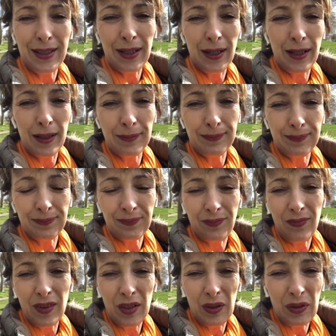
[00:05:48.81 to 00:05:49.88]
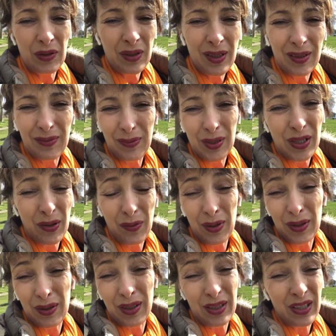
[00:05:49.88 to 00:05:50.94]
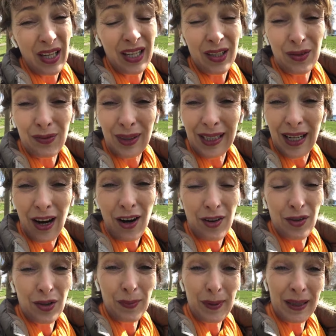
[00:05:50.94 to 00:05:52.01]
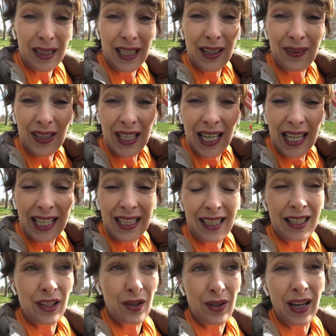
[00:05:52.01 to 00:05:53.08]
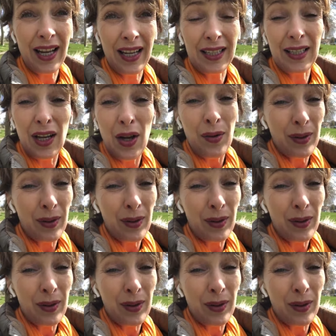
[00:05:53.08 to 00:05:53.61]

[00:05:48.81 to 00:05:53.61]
you know, those which the chains really are those beliefs inside your head,